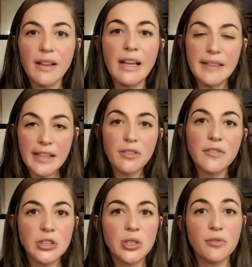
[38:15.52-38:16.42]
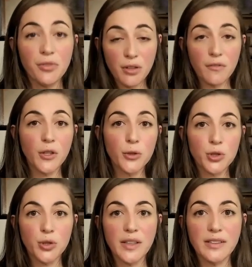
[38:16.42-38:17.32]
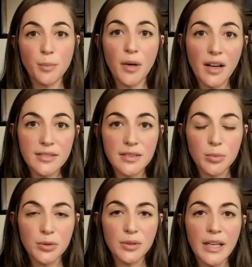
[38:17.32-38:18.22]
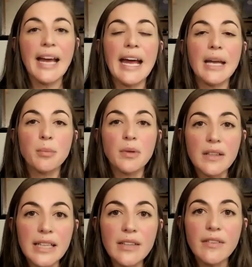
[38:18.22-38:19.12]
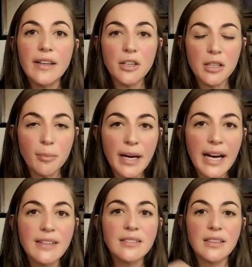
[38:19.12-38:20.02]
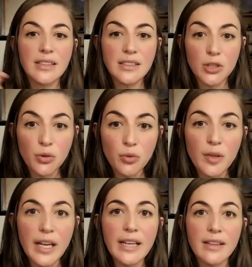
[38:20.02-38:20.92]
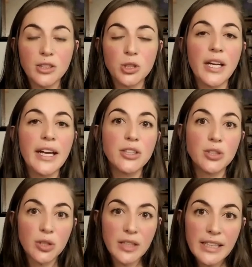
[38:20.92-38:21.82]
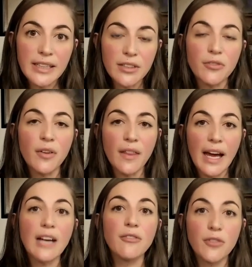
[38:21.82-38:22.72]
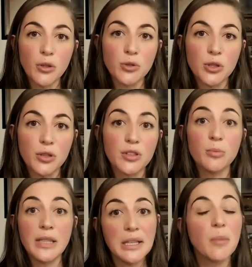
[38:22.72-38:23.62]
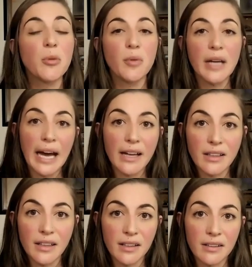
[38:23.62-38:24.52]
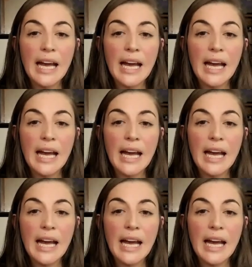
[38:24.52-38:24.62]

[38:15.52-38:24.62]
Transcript: that their vision for the future is possible and believe in their capacity to create the change needed for that future to become a reality.